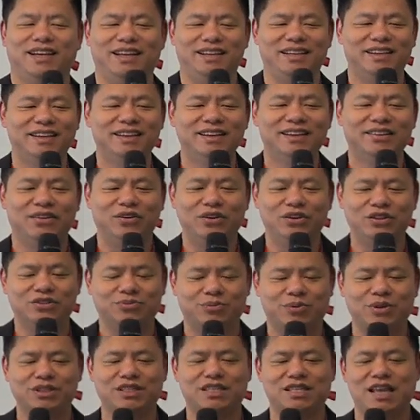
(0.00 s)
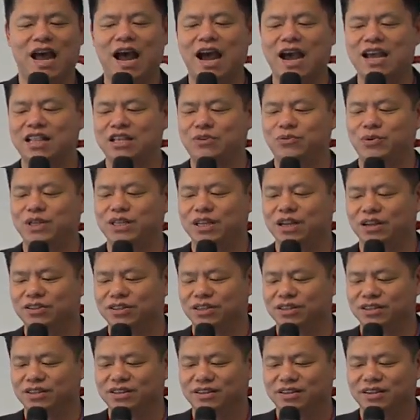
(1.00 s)
right? Or it's because it's highly
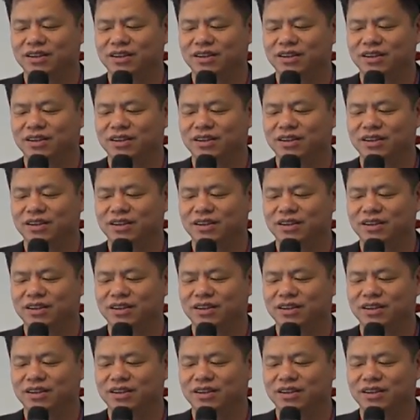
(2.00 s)
redundant.